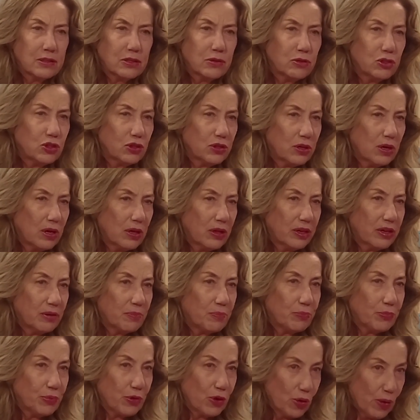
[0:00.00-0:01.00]
So would you call it a
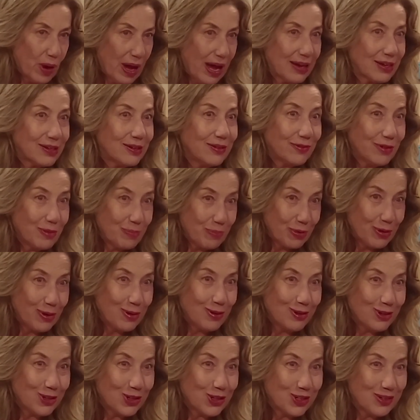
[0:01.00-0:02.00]
proactive
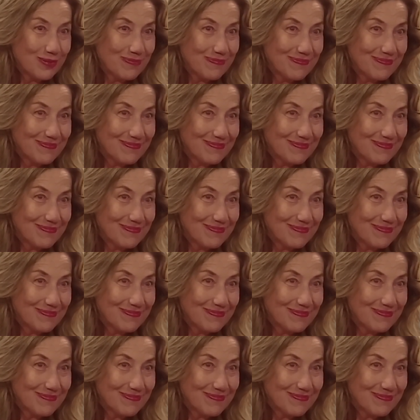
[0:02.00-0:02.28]
approach?